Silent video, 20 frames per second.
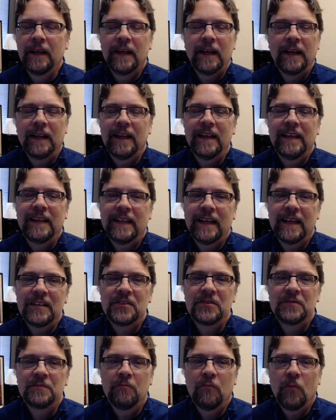in any
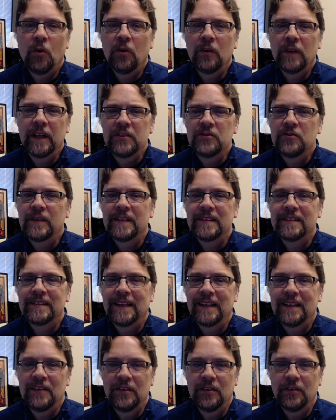case moral injury is
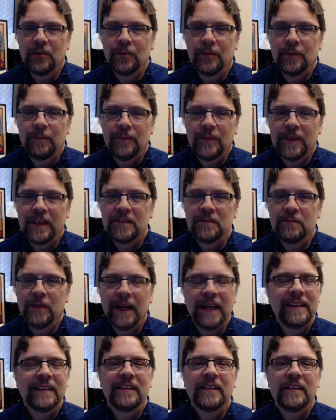not new it's
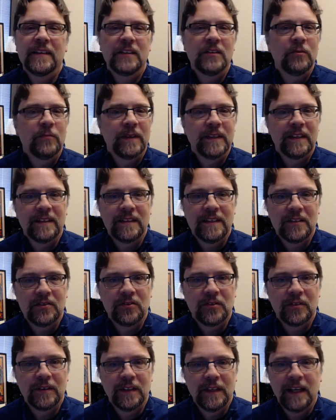baked into the human
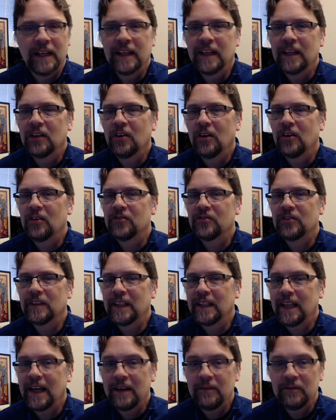condition it can cause
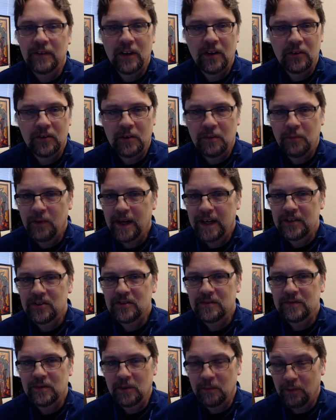lifelong
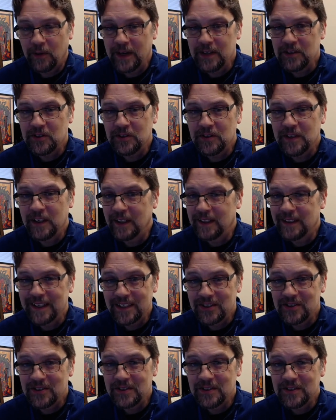depression depression
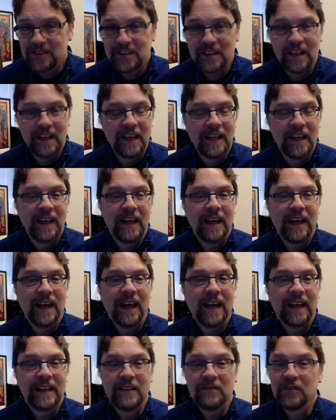addictions
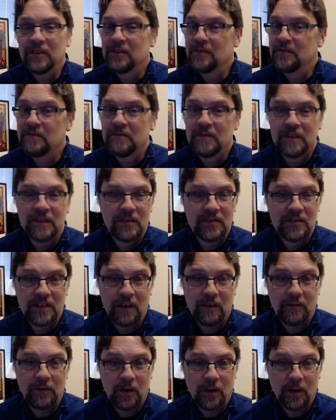and even
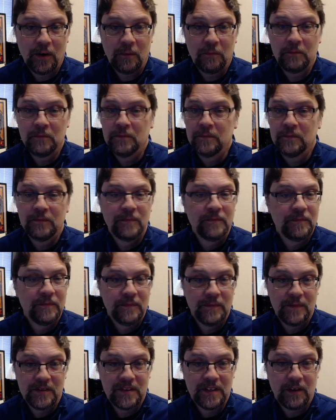self-harm
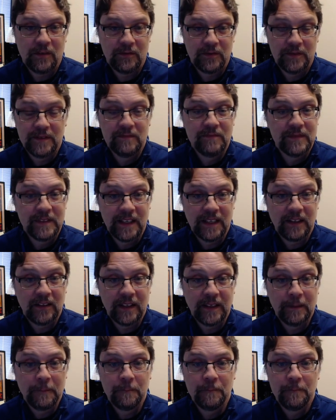
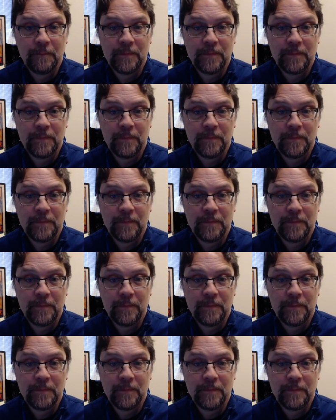self-killing